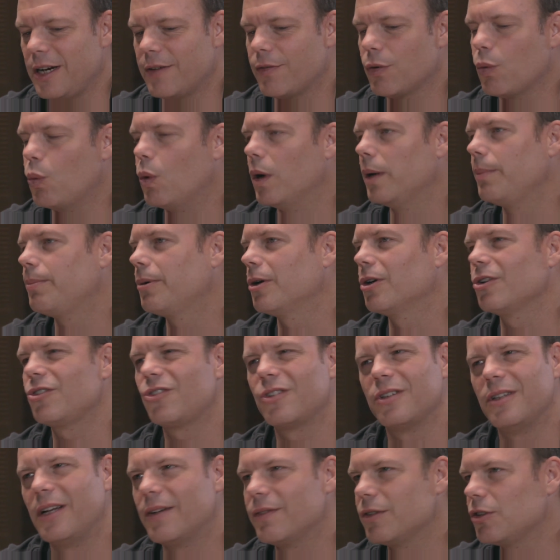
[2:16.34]
never one
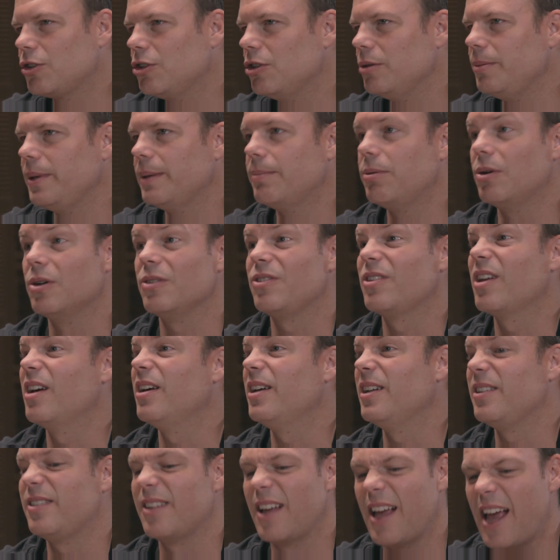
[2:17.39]
person, never two people.
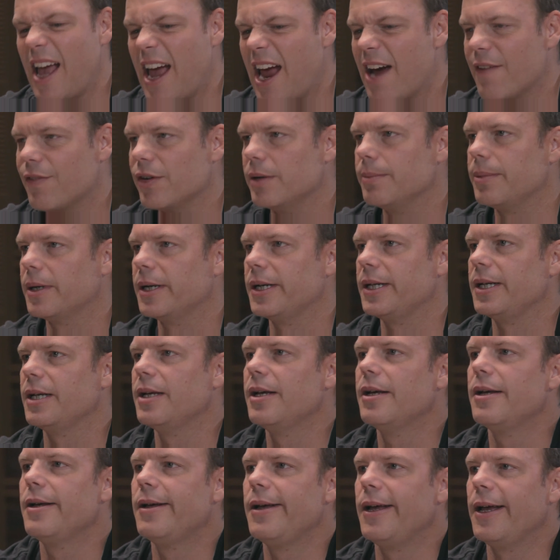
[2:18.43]
It's everybody,
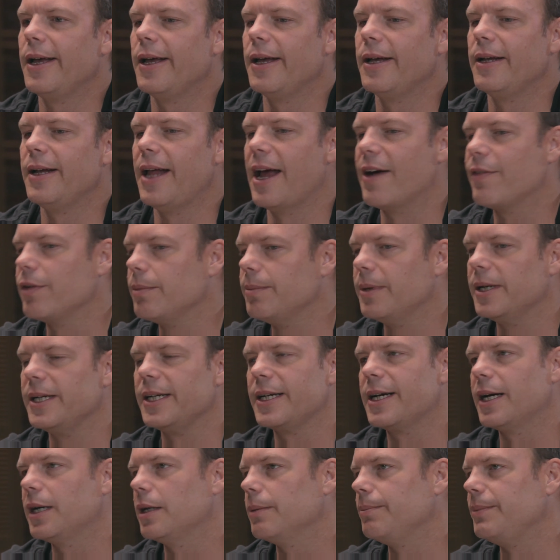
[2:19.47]
and
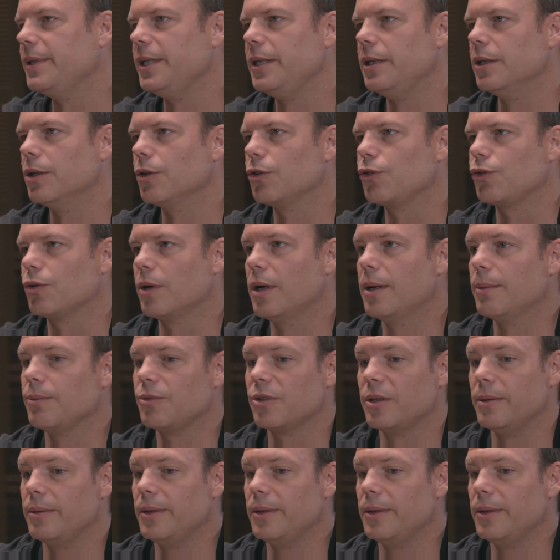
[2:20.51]
everybody kind of beating those drums.